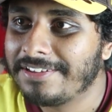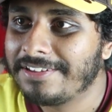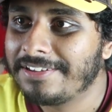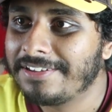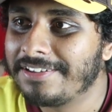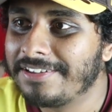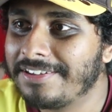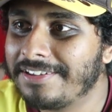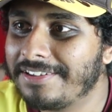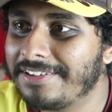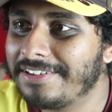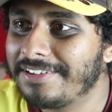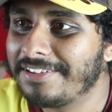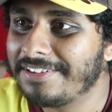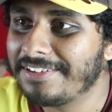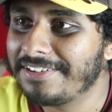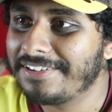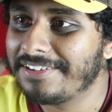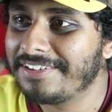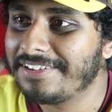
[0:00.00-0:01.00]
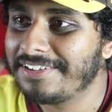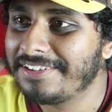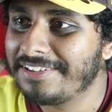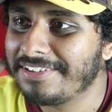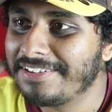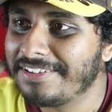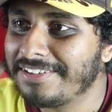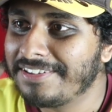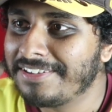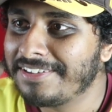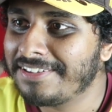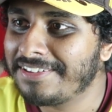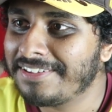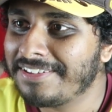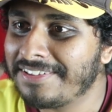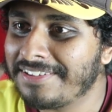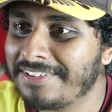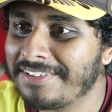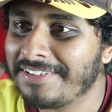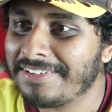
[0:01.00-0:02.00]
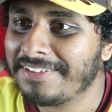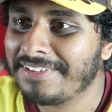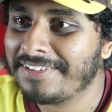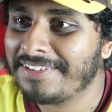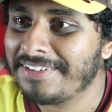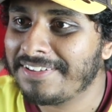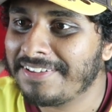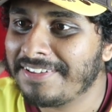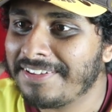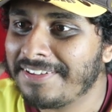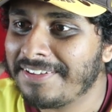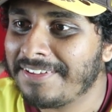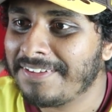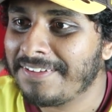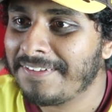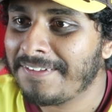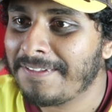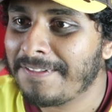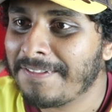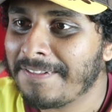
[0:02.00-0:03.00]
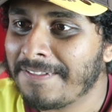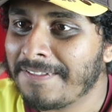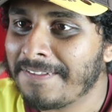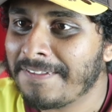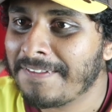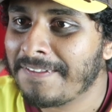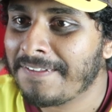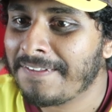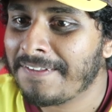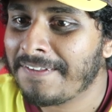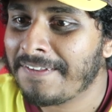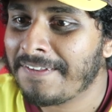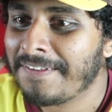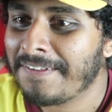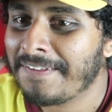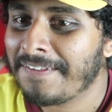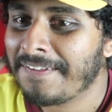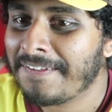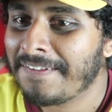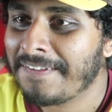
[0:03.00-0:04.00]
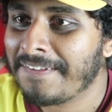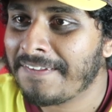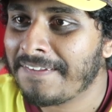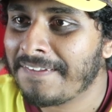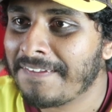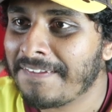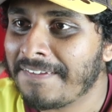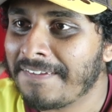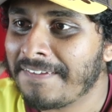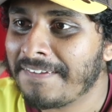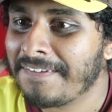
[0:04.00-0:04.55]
Nothing is said.